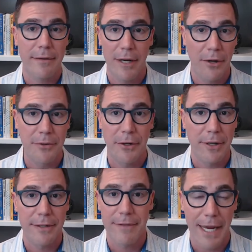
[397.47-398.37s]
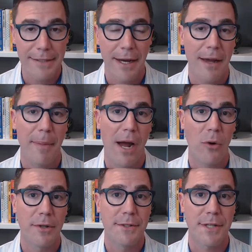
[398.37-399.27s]
you know, during daytime
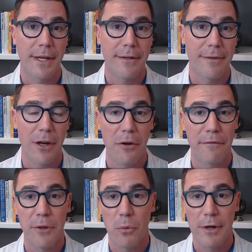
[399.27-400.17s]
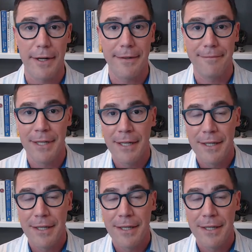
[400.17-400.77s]
hours. And you know, if you're working